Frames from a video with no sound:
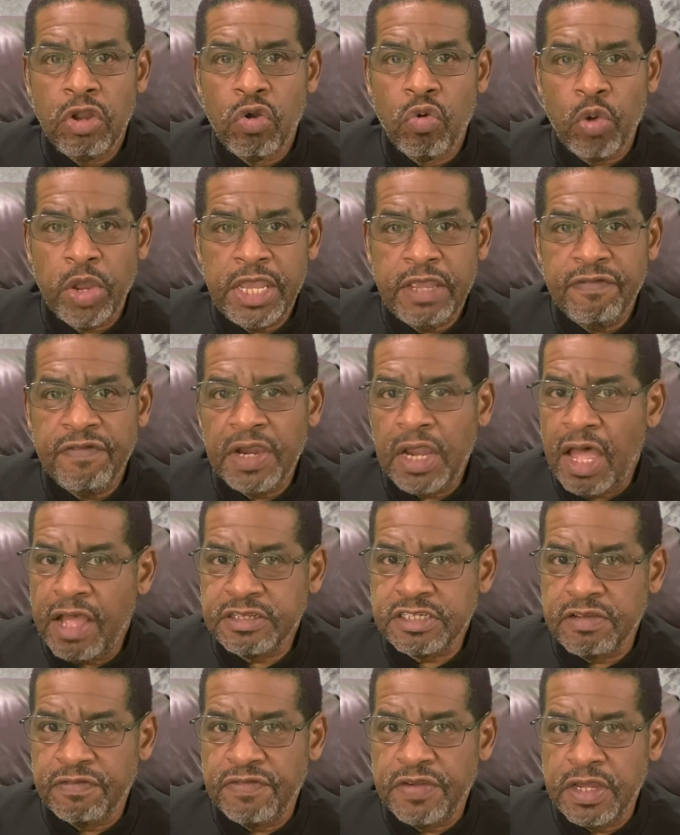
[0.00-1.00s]
Greek
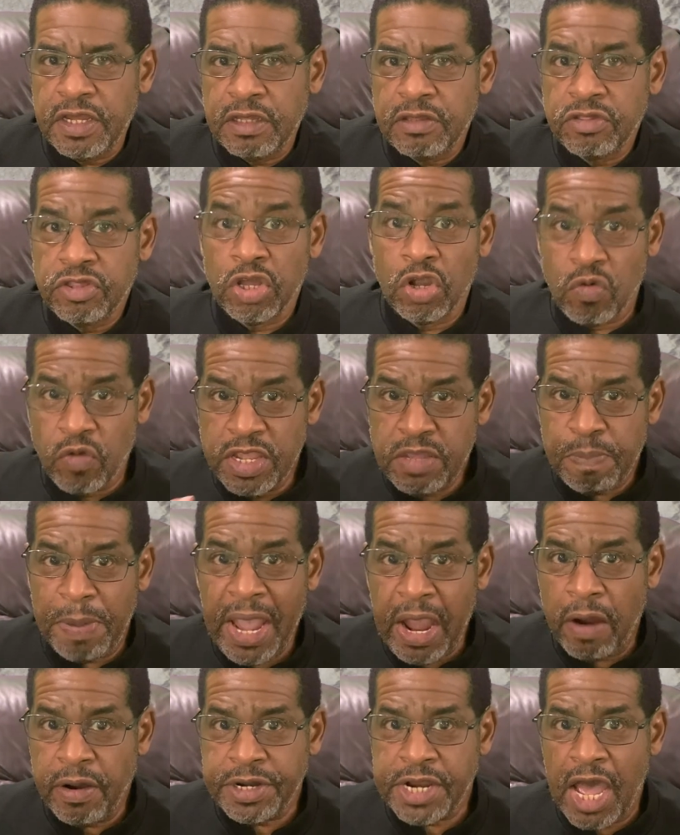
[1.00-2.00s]
philosophy, the Greek
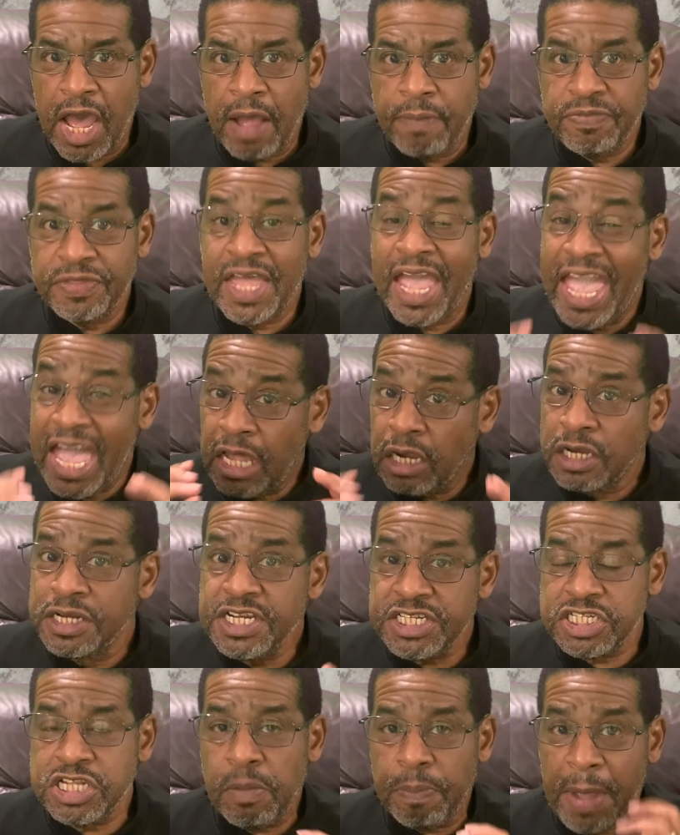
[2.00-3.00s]
paradigm, the
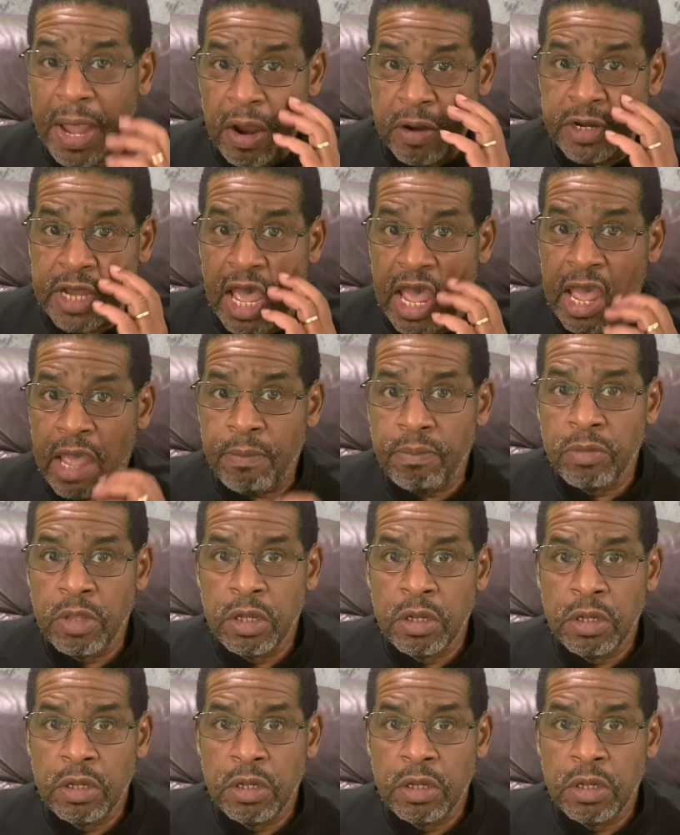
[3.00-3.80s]
Hellenistic paradigm,